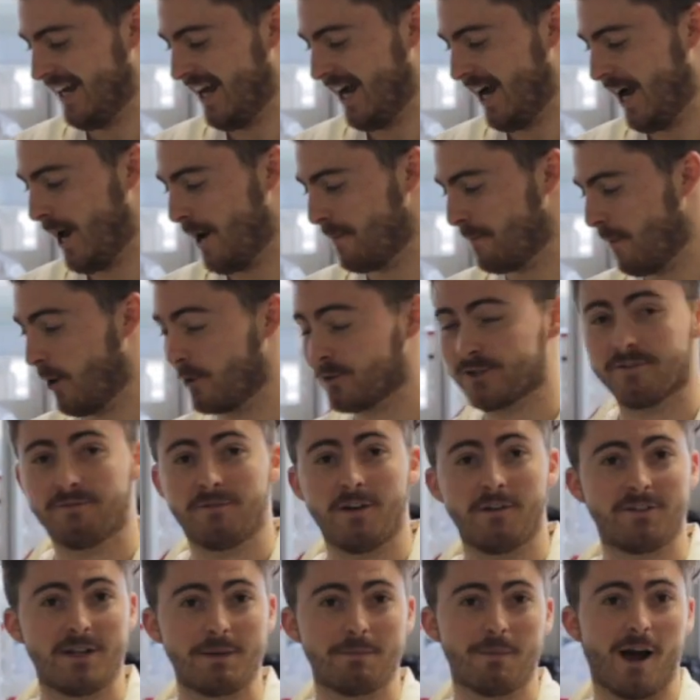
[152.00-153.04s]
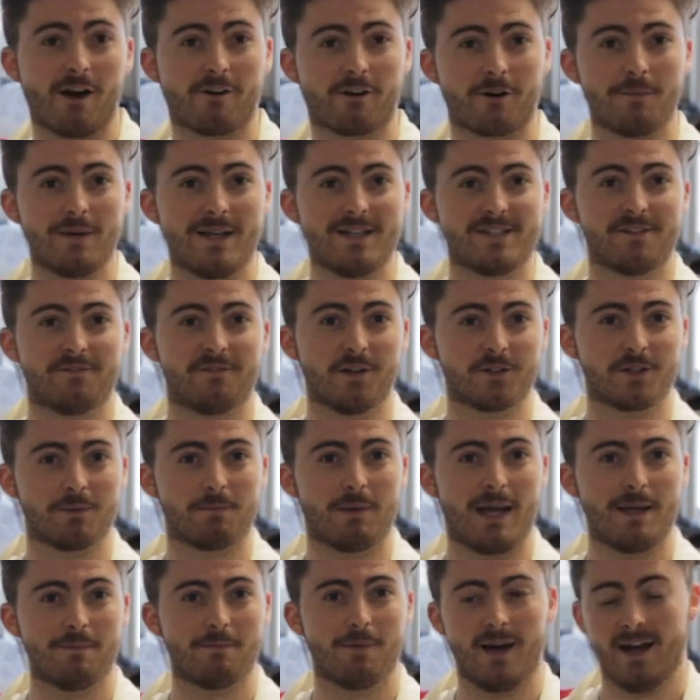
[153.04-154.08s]
onto 50 micrometre filter
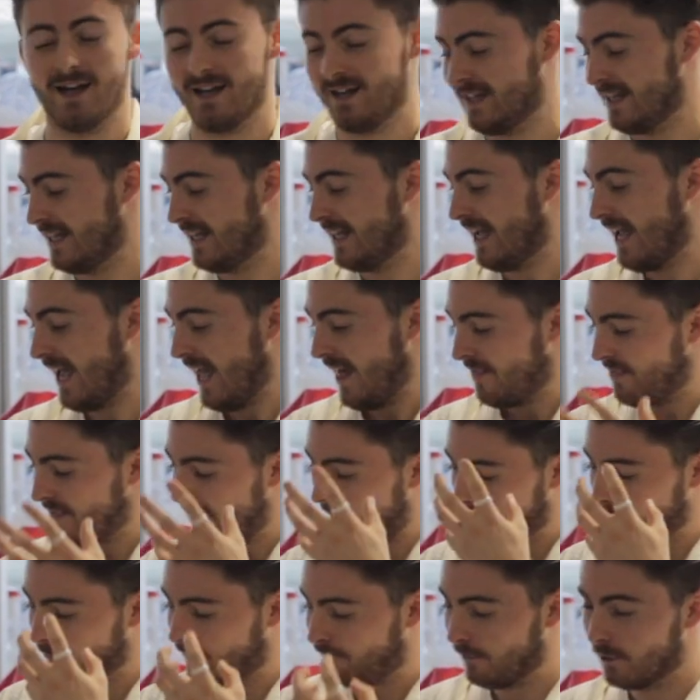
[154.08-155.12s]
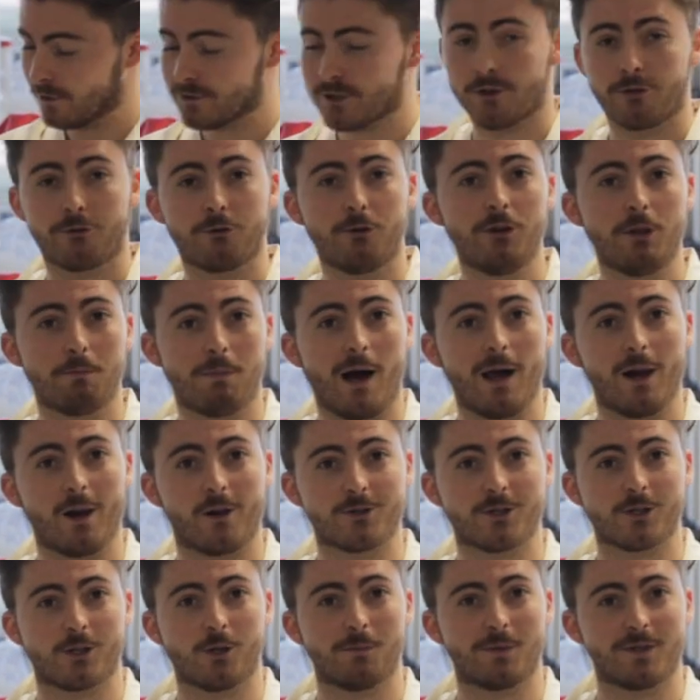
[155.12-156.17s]
paper. And that will filter through the
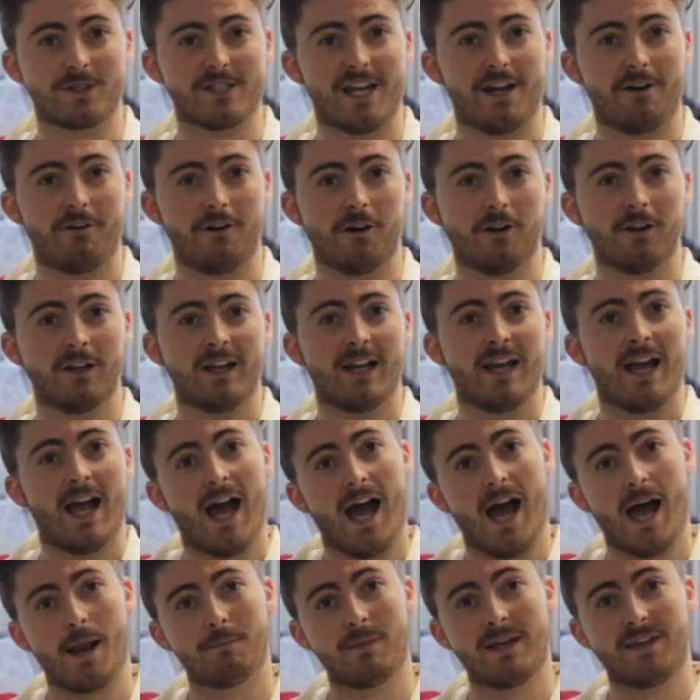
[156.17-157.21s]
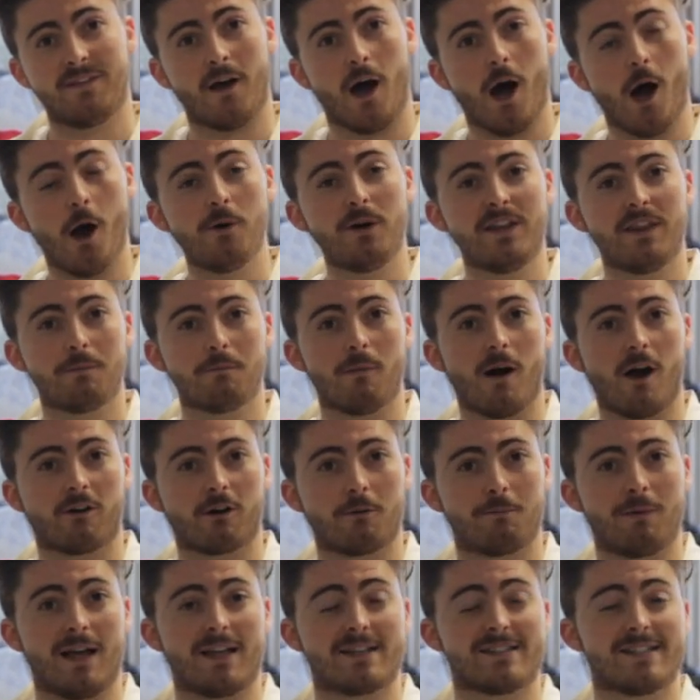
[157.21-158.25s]
biological material and mean that only the
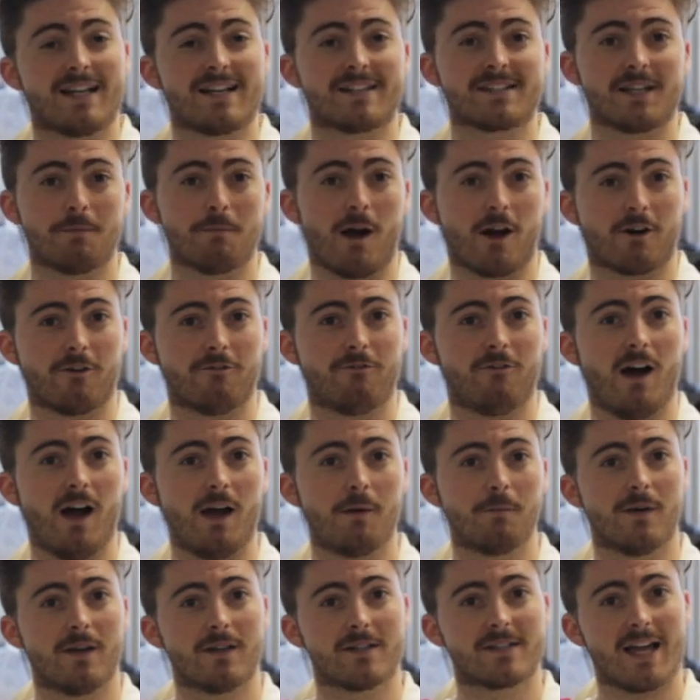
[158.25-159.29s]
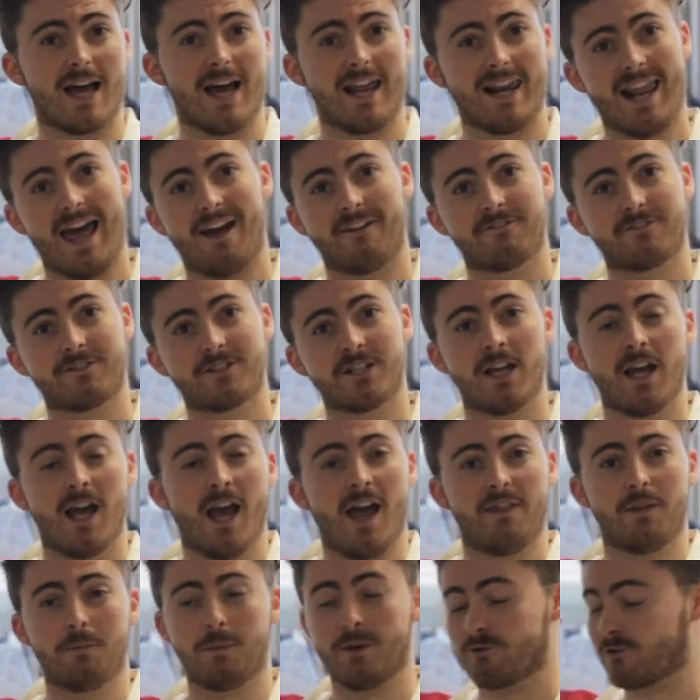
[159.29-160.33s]
microplastics and microfibres are left.
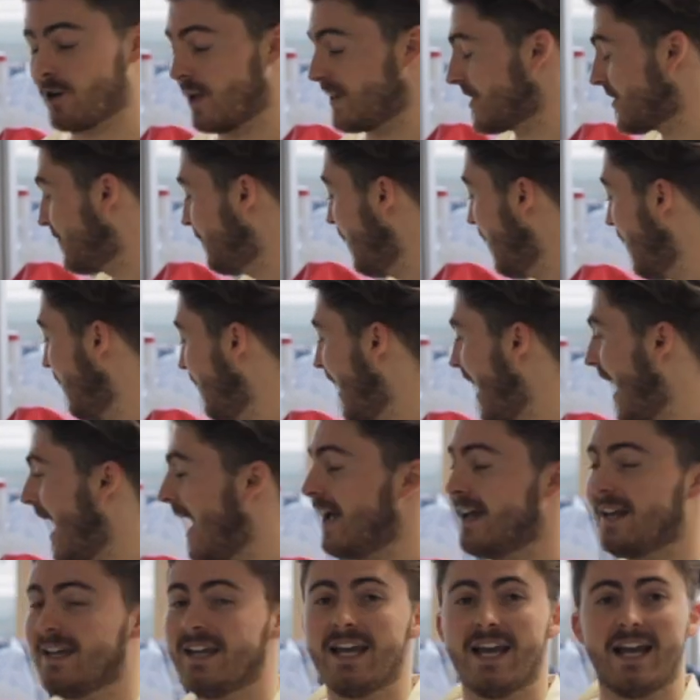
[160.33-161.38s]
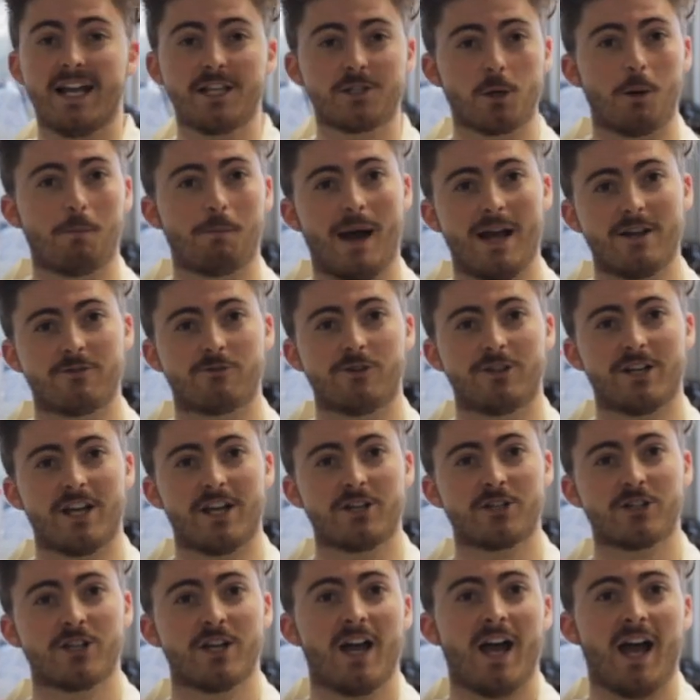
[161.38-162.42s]
And we transfer that into a petri
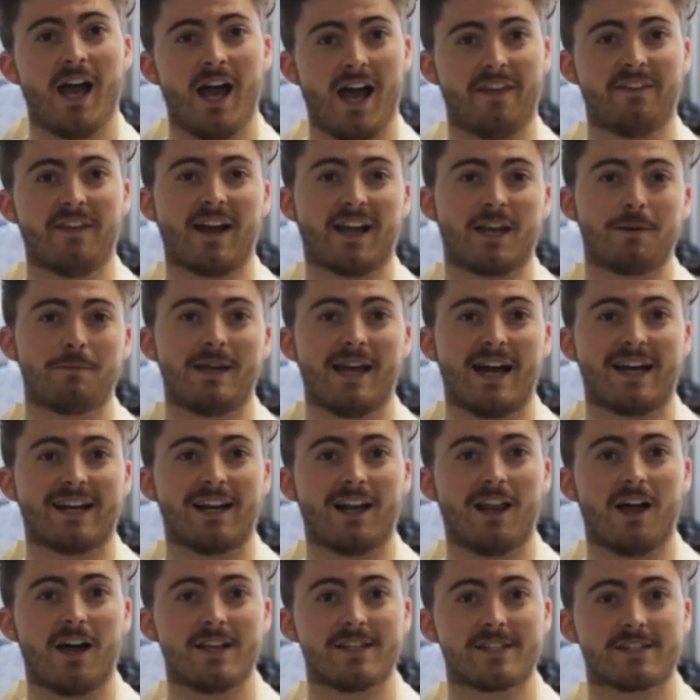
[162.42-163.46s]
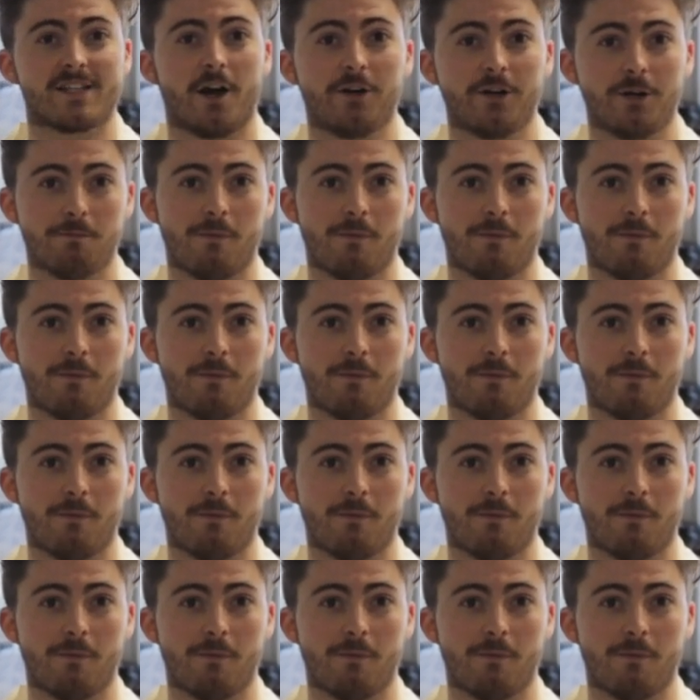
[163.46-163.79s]
dish, and that can be analysed under